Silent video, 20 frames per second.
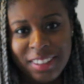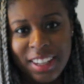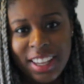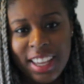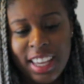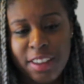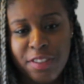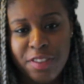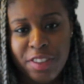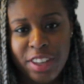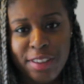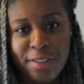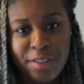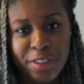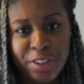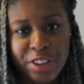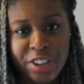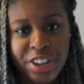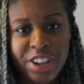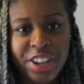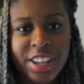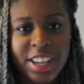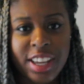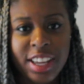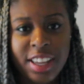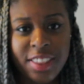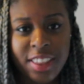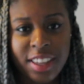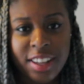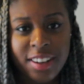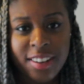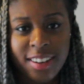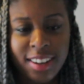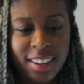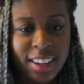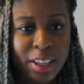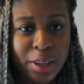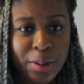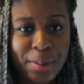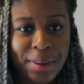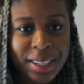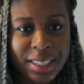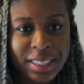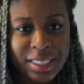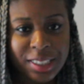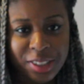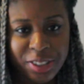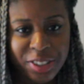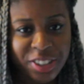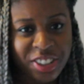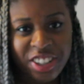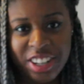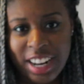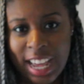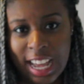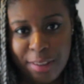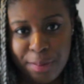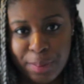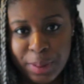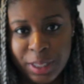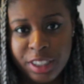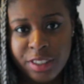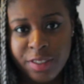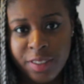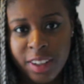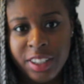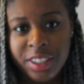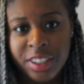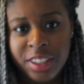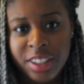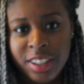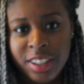if you're not good at it, then likewise you're not going to have much fun.